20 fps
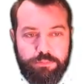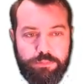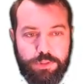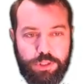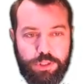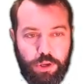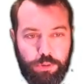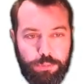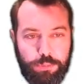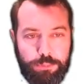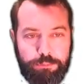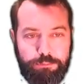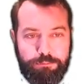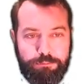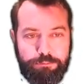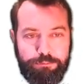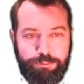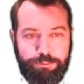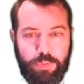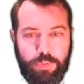So
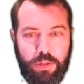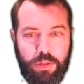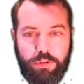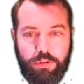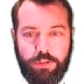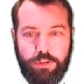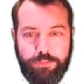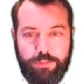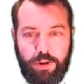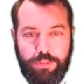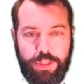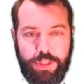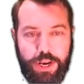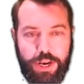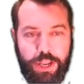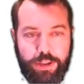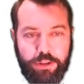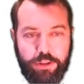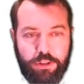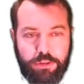to find that
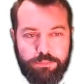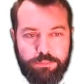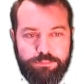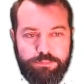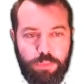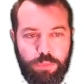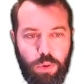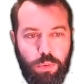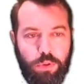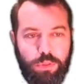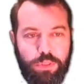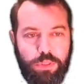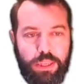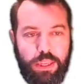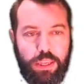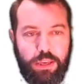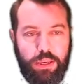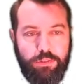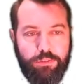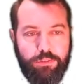angle, we want the
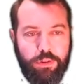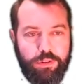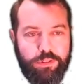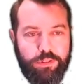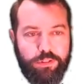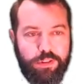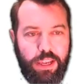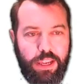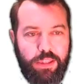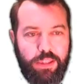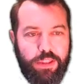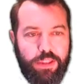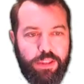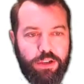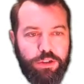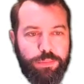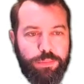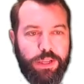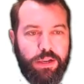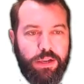inverse tan. There
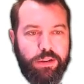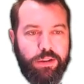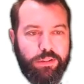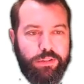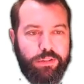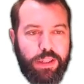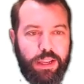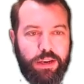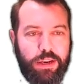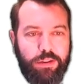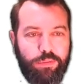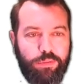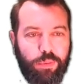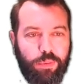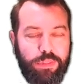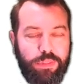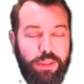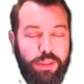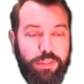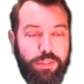should be a little
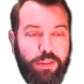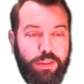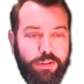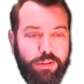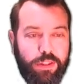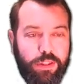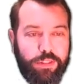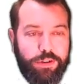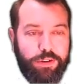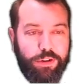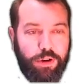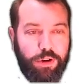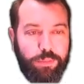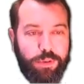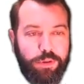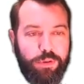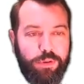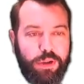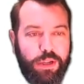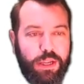-1 there. There's another
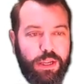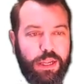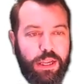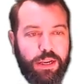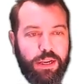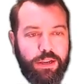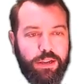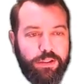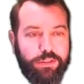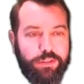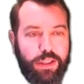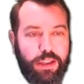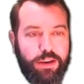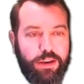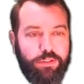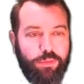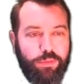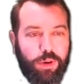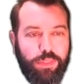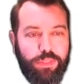typo. Little
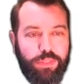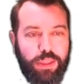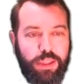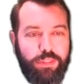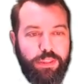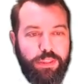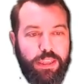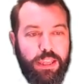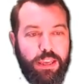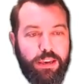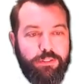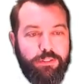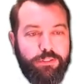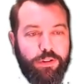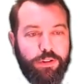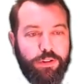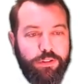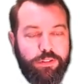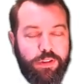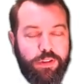-1 there. The
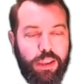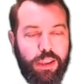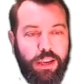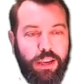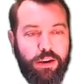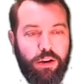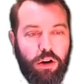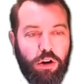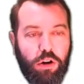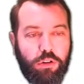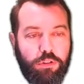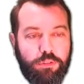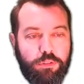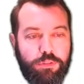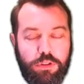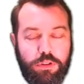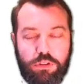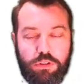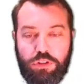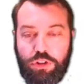inverse tan
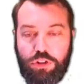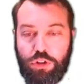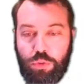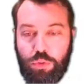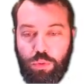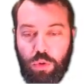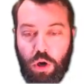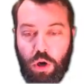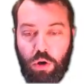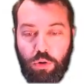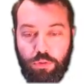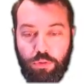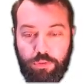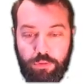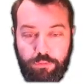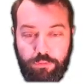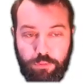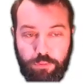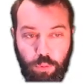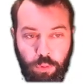of
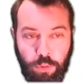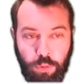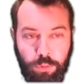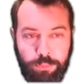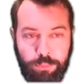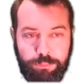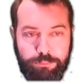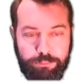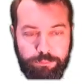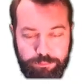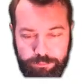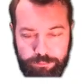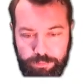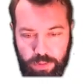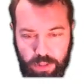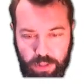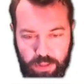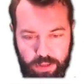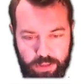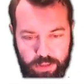2/4.
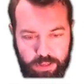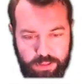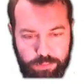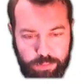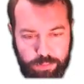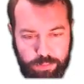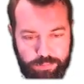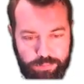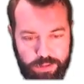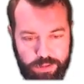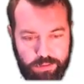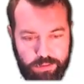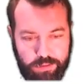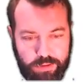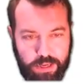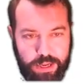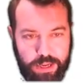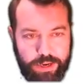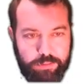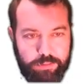And let's pull up the
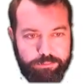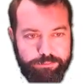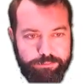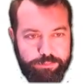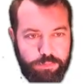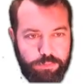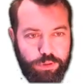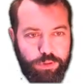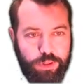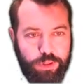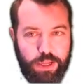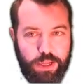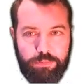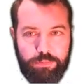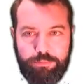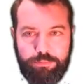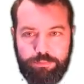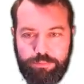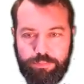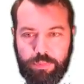calculator and do that.
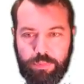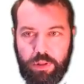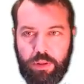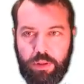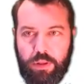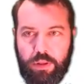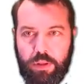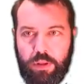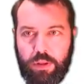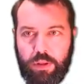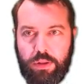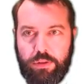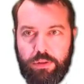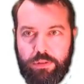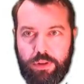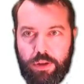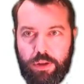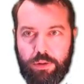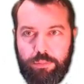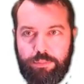
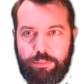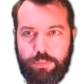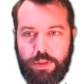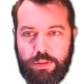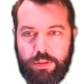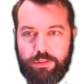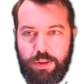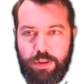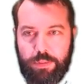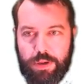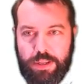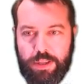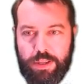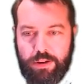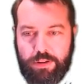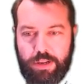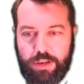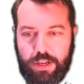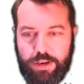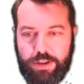So you can see my
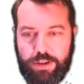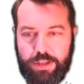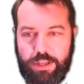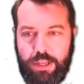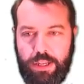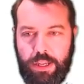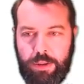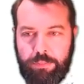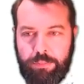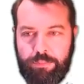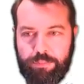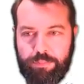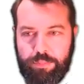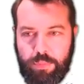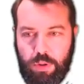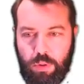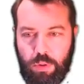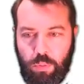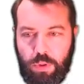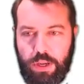calculator here.
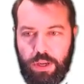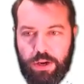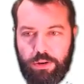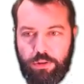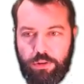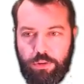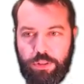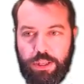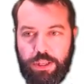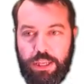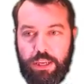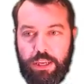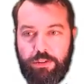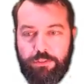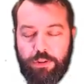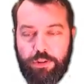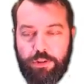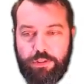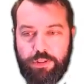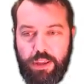We're going to do the
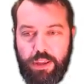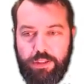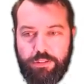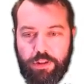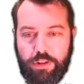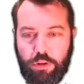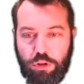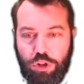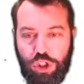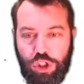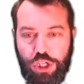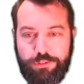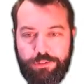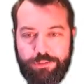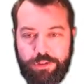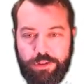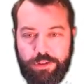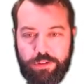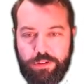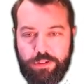inverse tan, so
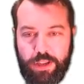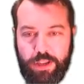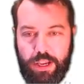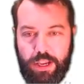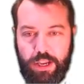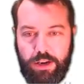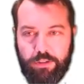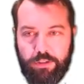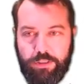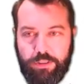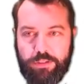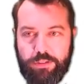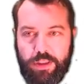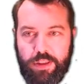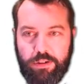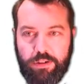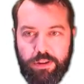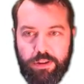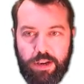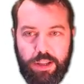shift tan on this
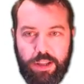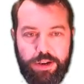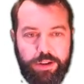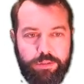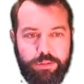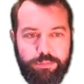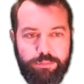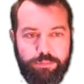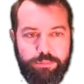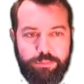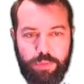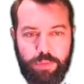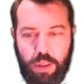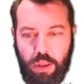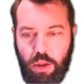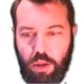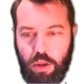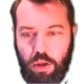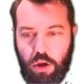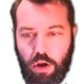calculator,
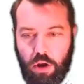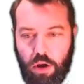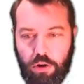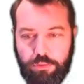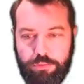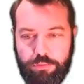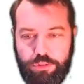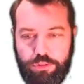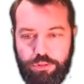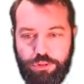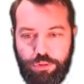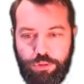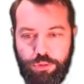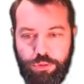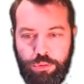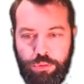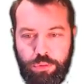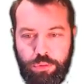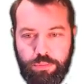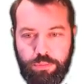of
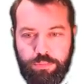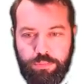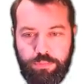2